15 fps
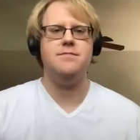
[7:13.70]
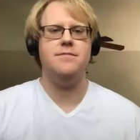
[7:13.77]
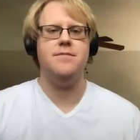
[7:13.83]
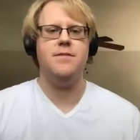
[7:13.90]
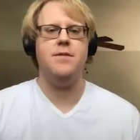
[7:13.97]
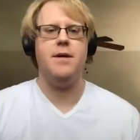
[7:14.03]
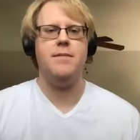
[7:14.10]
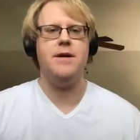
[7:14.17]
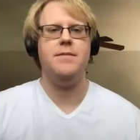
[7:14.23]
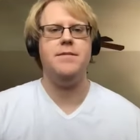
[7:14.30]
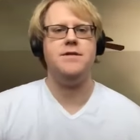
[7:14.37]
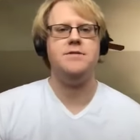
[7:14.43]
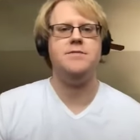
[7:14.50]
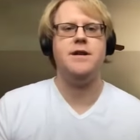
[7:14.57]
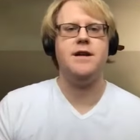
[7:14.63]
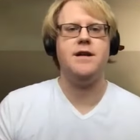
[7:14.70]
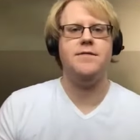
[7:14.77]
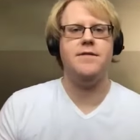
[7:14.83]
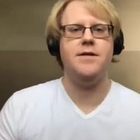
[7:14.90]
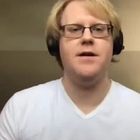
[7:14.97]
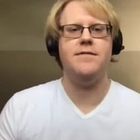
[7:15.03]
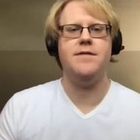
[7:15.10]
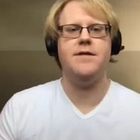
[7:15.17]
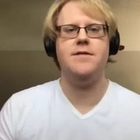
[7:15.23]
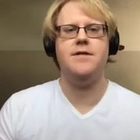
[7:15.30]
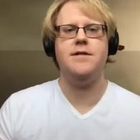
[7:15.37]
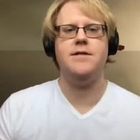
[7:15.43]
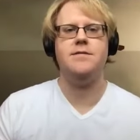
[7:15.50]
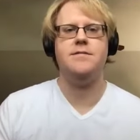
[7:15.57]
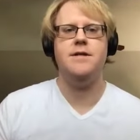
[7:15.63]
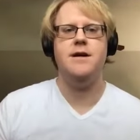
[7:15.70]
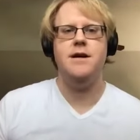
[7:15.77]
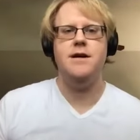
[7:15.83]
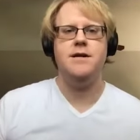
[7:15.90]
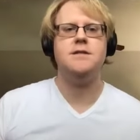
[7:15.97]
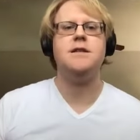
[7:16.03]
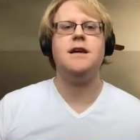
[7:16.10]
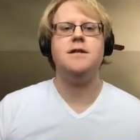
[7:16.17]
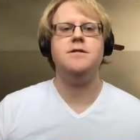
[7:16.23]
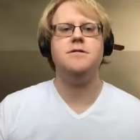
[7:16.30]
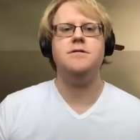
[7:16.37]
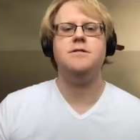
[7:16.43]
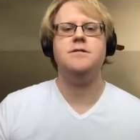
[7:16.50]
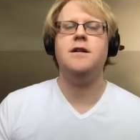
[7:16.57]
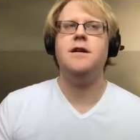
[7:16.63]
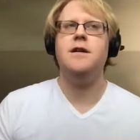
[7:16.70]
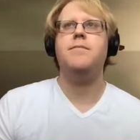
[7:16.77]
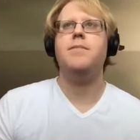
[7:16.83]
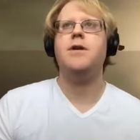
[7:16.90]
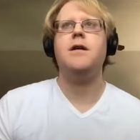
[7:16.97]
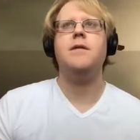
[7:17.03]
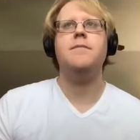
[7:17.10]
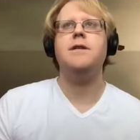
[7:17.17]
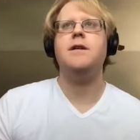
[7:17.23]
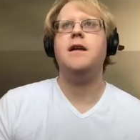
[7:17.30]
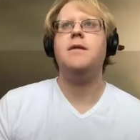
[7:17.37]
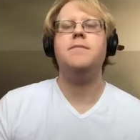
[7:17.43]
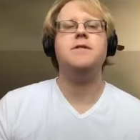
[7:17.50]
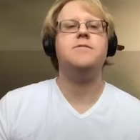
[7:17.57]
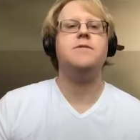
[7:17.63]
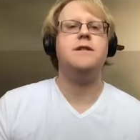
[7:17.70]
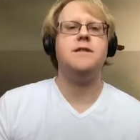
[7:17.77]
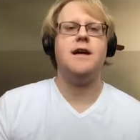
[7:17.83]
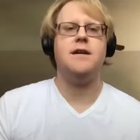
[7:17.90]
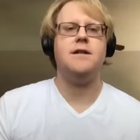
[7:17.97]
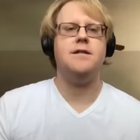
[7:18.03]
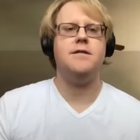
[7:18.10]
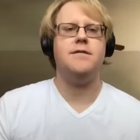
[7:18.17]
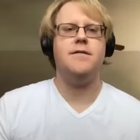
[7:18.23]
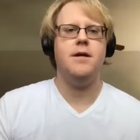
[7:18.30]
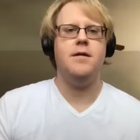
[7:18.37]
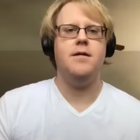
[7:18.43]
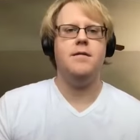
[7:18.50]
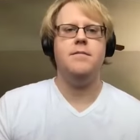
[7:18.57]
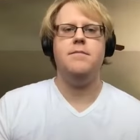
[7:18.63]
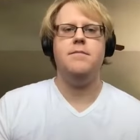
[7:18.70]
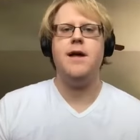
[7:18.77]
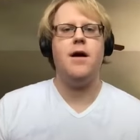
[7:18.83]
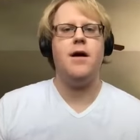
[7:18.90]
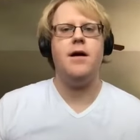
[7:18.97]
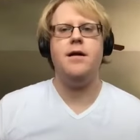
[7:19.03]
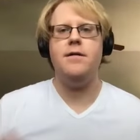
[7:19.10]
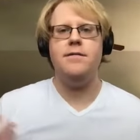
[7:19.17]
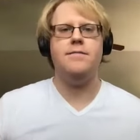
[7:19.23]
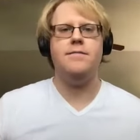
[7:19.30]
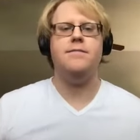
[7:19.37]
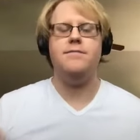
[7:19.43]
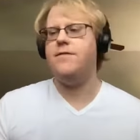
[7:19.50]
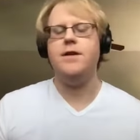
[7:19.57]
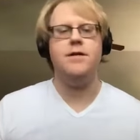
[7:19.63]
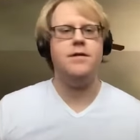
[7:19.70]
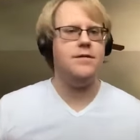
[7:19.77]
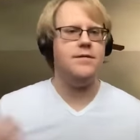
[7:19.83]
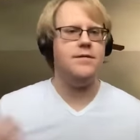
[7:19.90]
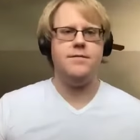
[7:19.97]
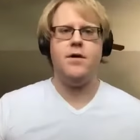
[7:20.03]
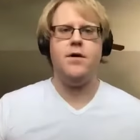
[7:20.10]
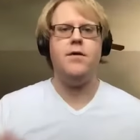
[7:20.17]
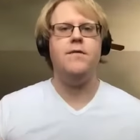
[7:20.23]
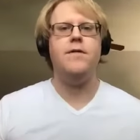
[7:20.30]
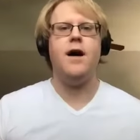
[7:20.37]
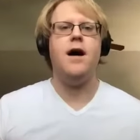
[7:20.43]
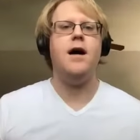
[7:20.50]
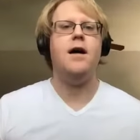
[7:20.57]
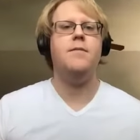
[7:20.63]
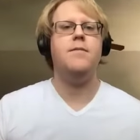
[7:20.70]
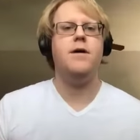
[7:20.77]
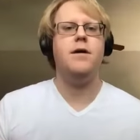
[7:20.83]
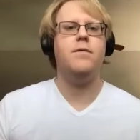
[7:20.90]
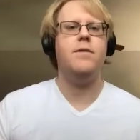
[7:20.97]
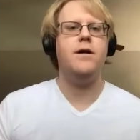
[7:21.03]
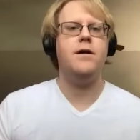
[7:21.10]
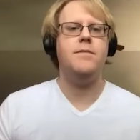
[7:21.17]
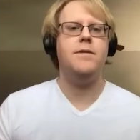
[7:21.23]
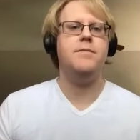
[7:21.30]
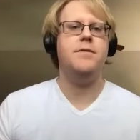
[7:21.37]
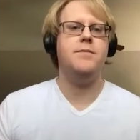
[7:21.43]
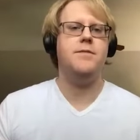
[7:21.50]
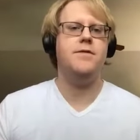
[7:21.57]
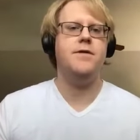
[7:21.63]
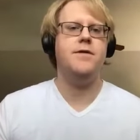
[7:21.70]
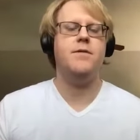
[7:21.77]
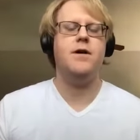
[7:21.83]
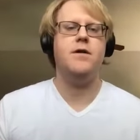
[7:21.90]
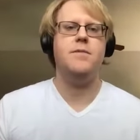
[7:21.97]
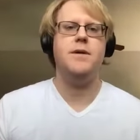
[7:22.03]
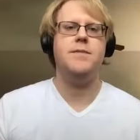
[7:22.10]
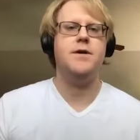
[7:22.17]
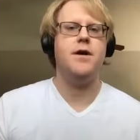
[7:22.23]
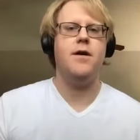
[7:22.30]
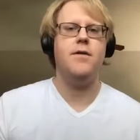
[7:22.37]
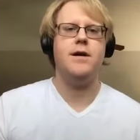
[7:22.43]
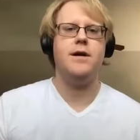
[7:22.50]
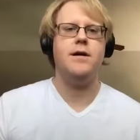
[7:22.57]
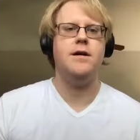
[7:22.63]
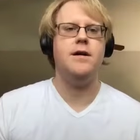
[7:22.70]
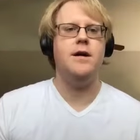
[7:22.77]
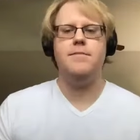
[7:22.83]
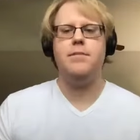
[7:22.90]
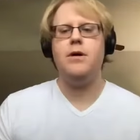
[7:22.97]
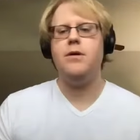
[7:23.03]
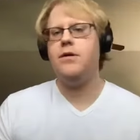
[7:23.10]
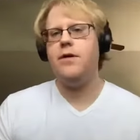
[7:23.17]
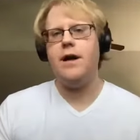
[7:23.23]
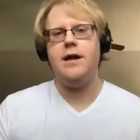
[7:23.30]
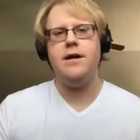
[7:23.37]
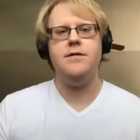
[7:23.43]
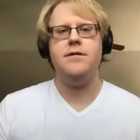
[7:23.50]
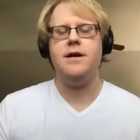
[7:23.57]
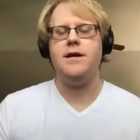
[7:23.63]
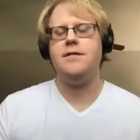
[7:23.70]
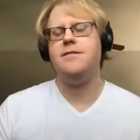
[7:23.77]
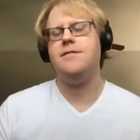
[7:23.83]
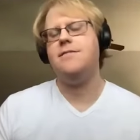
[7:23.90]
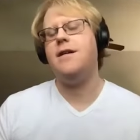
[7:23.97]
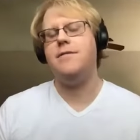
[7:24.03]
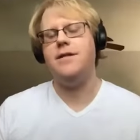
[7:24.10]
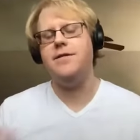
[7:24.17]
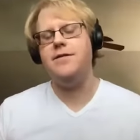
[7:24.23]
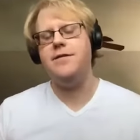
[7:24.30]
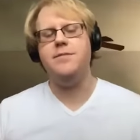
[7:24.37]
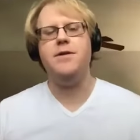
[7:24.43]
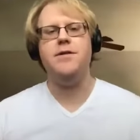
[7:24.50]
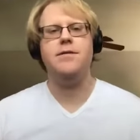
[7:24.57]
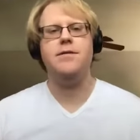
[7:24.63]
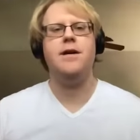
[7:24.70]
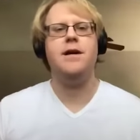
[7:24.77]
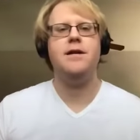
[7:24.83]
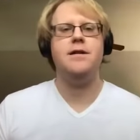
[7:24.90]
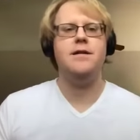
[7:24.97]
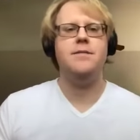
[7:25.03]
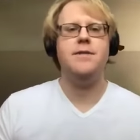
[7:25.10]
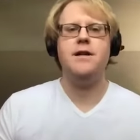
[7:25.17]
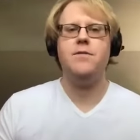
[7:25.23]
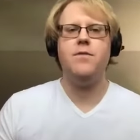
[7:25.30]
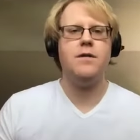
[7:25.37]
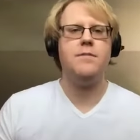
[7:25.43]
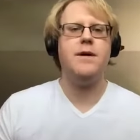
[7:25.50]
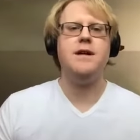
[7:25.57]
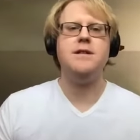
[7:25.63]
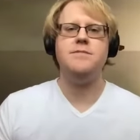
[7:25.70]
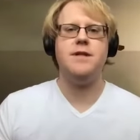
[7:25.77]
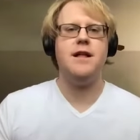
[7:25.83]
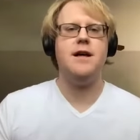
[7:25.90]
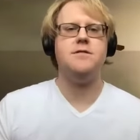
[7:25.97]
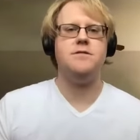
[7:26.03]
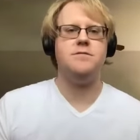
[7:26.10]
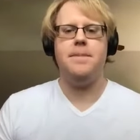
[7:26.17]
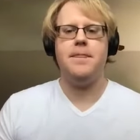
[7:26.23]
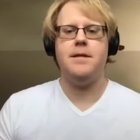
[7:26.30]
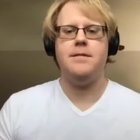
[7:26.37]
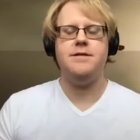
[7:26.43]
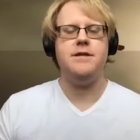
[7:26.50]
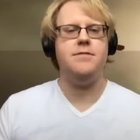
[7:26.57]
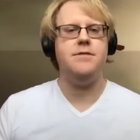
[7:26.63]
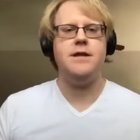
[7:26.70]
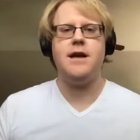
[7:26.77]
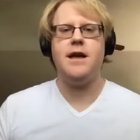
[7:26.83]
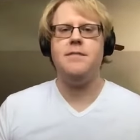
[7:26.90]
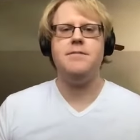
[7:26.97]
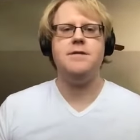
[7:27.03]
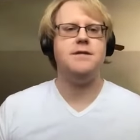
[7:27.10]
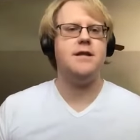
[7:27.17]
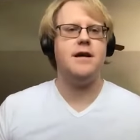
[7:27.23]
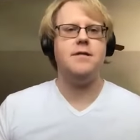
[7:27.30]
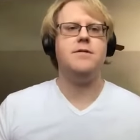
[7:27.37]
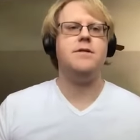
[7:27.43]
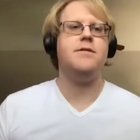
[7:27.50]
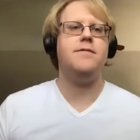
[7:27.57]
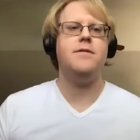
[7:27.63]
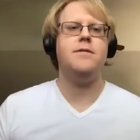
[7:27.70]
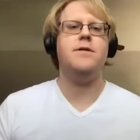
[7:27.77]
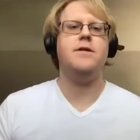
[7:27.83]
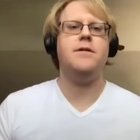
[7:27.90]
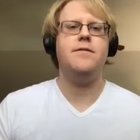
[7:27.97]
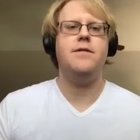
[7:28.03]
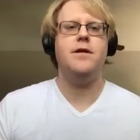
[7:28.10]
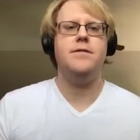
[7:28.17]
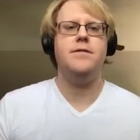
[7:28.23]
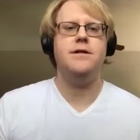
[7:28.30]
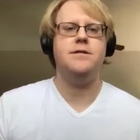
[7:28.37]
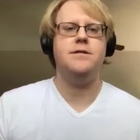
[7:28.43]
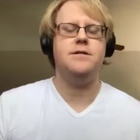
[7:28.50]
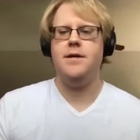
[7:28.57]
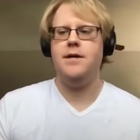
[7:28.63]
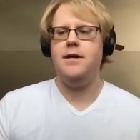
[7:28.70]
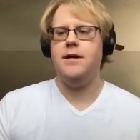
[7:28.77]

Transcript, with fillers: you might be able to swing it if you have different schedules. But come to the campus when it's active. Be on it, feel the whole vibe. Where where are people moving? Where are people going? Poke your head into like not literally poke your head into, but like walk by some classrooms, see what the campus is like, what the what the flow is,